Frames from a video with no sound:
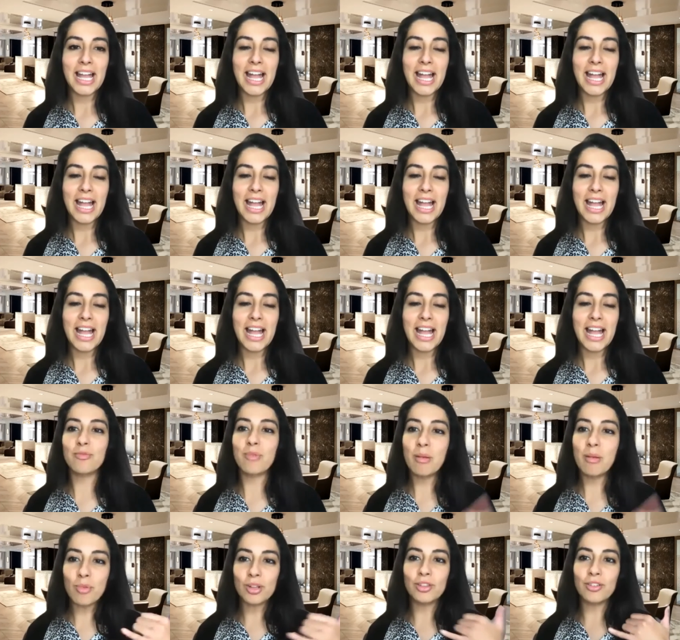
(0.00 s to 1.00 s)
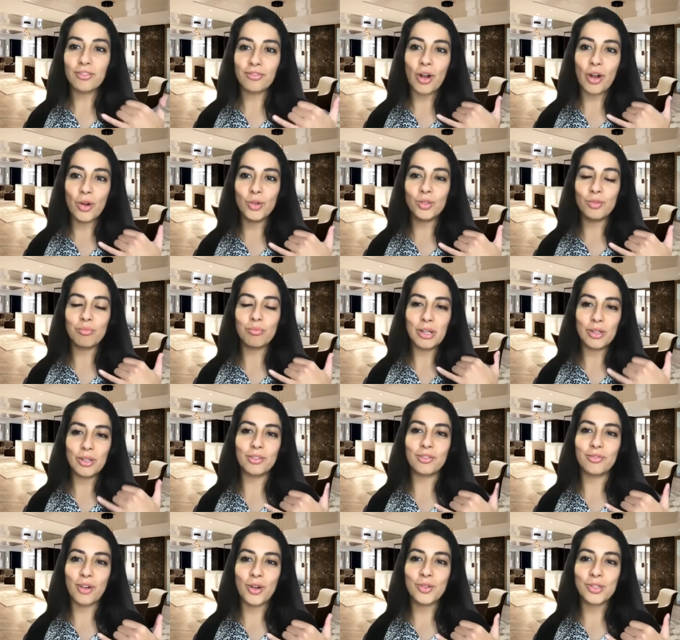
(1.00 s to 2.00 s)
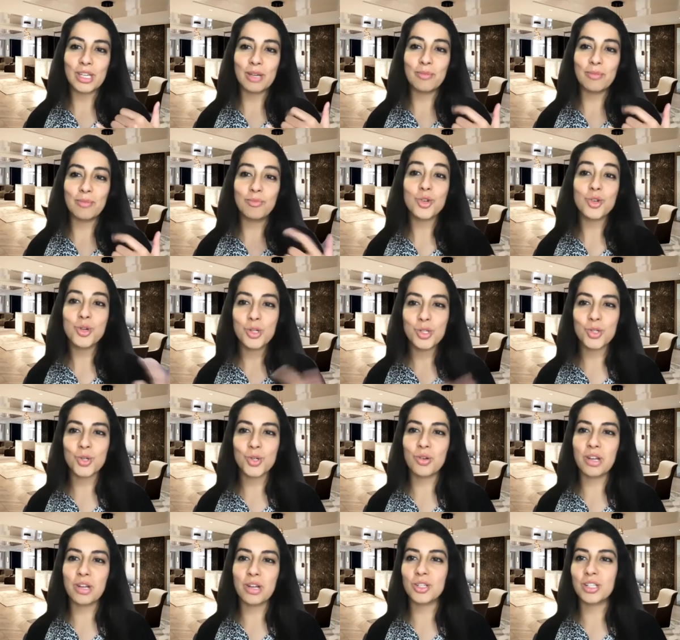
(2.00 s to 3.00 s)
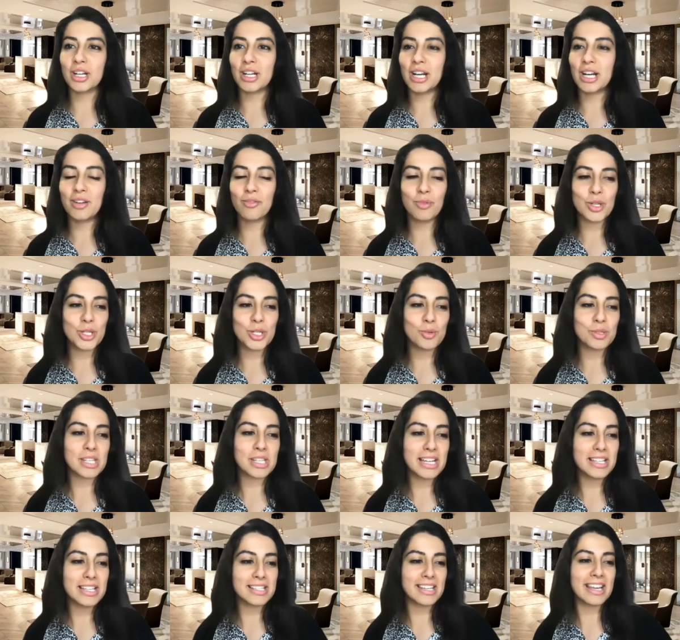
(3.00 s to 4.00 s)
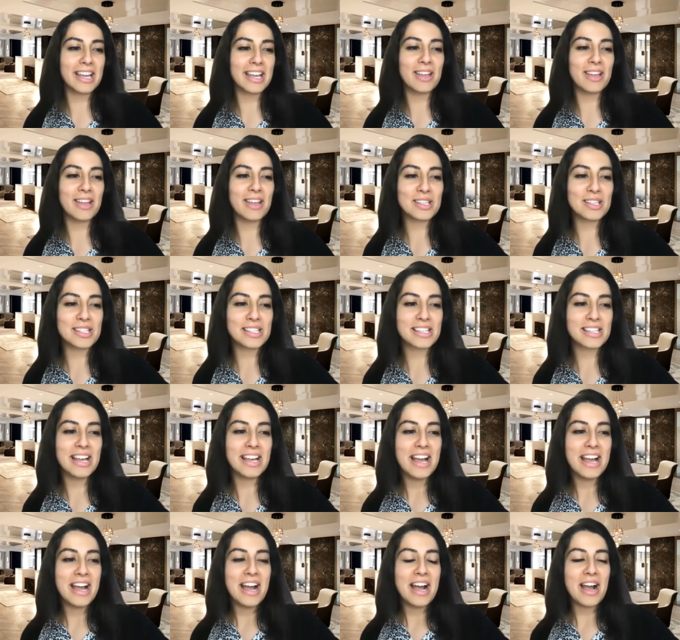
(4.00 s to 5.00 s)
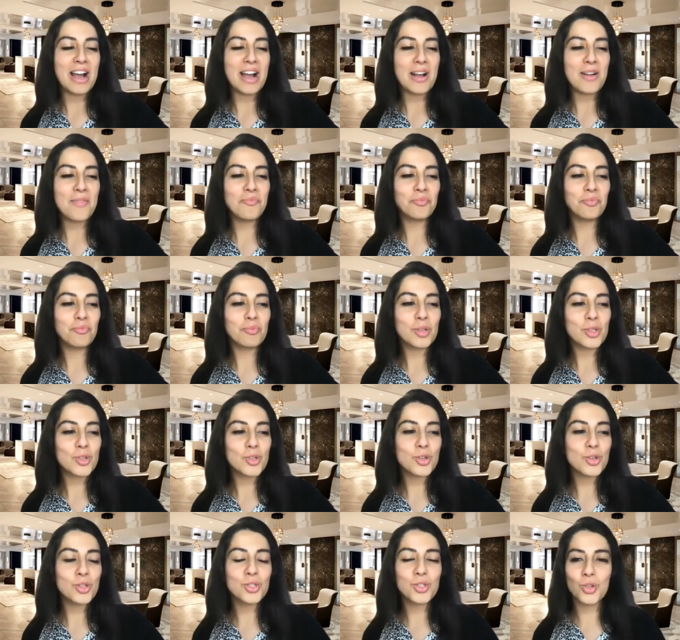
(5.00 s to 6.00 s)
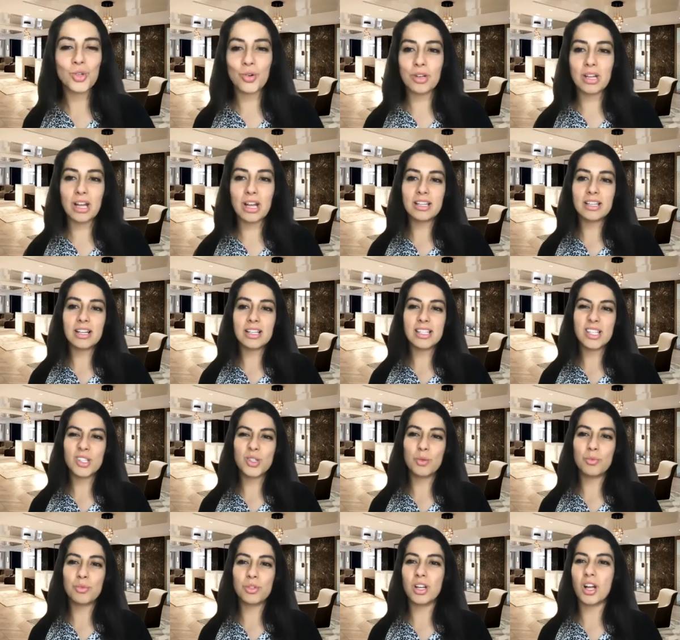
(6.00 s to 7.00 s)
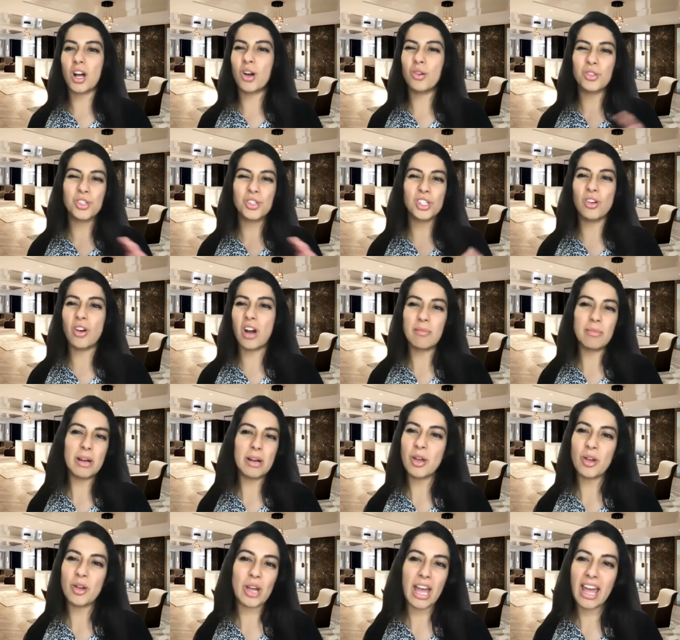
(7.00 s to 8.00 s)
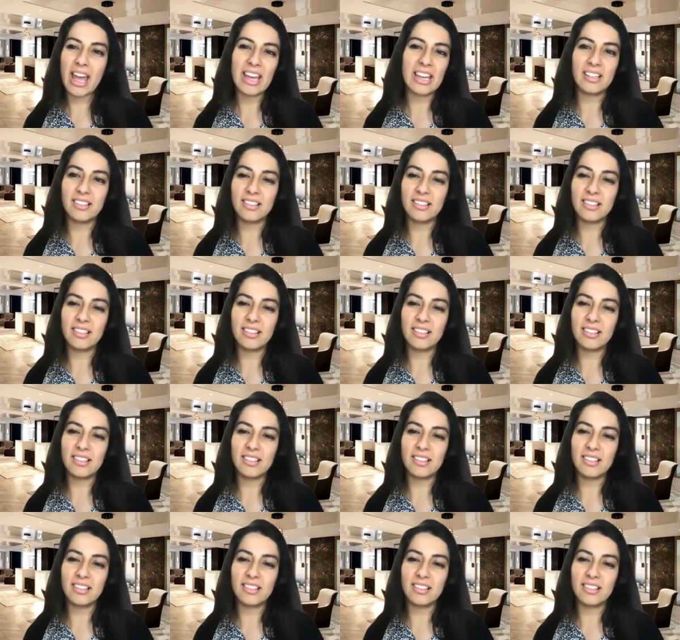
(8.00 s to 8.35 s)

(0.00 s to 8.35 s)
And I remember on the phone, being on the phone to him, true story actually, I kind of wish he was here to hear this. Um, but true story, I, I said to Abdullah, oh, do you know, I'm, I'm okay.